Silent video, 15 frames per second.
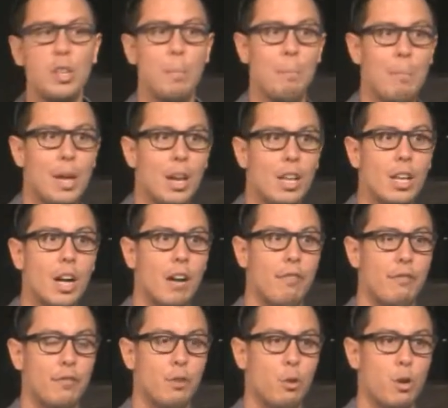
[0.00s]
middle of
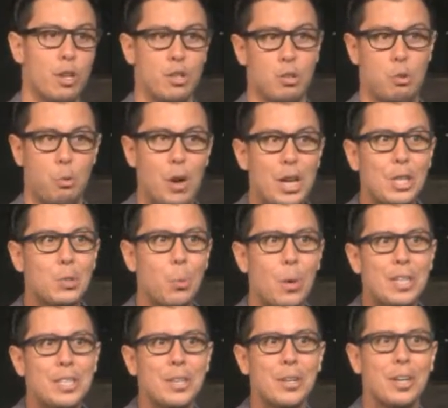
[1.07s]
Florida's greatest
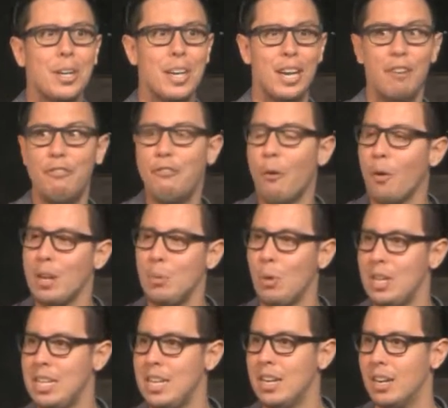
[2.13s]
winter in
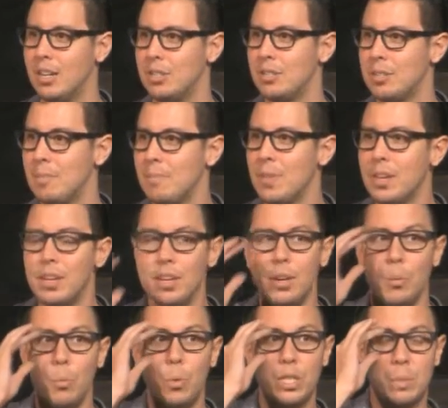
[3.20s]
41 years,
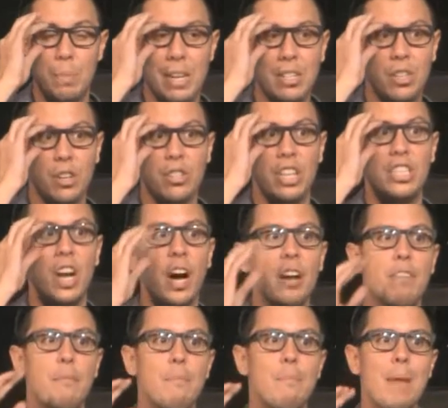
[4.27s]
which means there's a ton
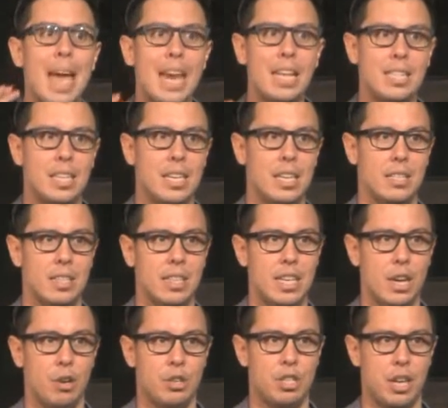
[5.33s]
of manatees in
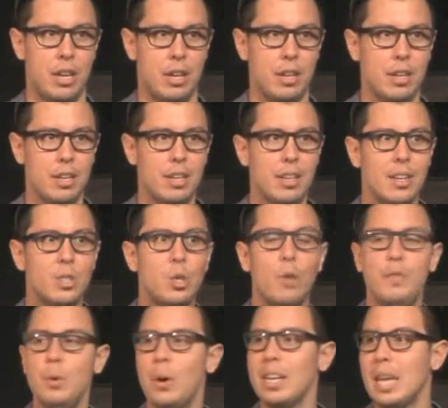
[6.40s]
the ocean. So if
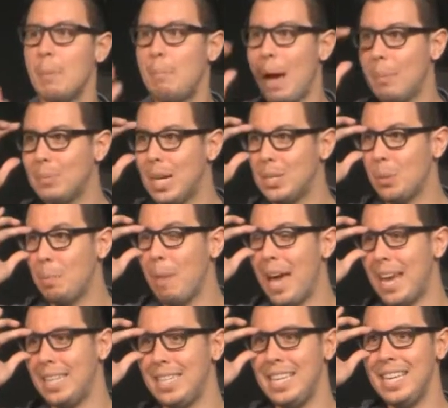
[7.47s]
you want to get baptized with
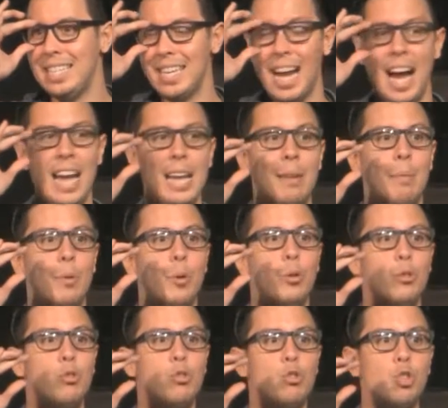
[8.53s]
manatees, I am
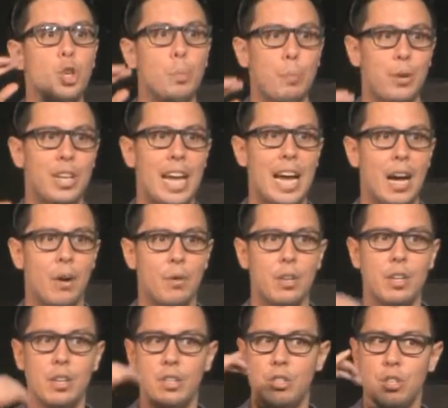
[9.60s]
super down.
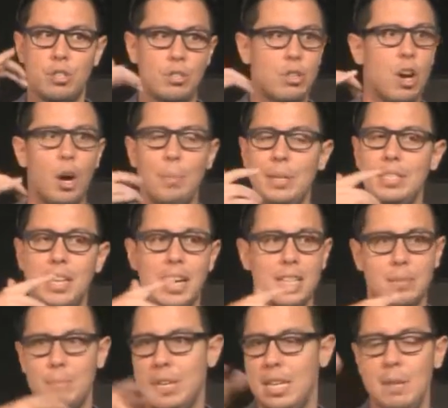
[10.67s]
Just call me,
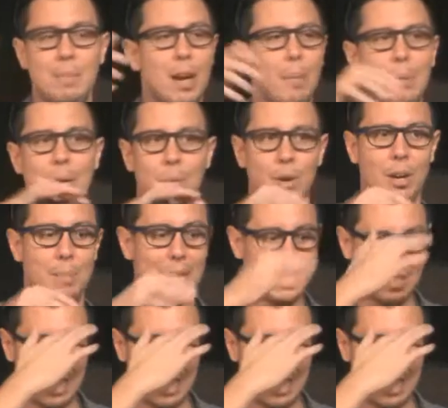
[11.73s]
text me, email me. We're going to make this